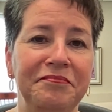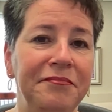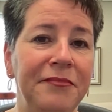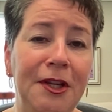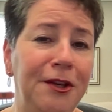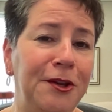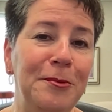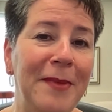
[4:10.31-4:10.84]

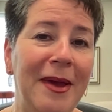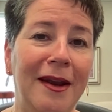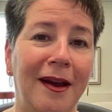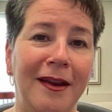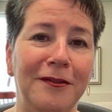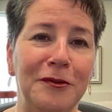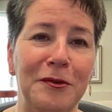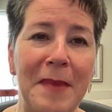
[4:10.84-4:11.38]
You may
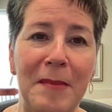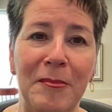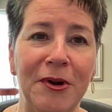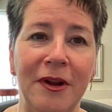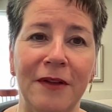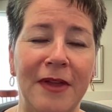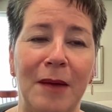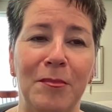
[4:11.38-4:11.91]
not even remember
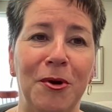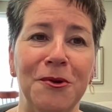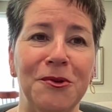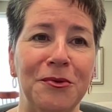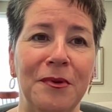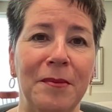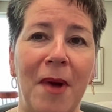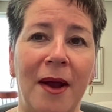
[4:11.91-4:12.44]
it if that
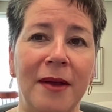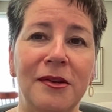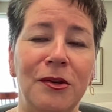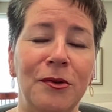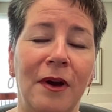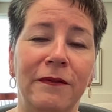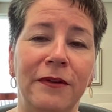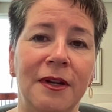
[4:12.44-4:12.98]
person reminds
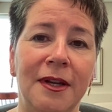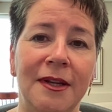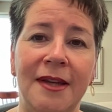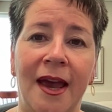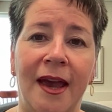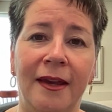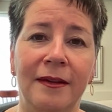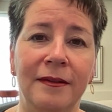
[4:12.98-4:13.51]
you of it a
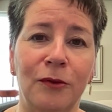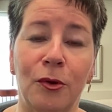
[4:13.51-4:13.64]
day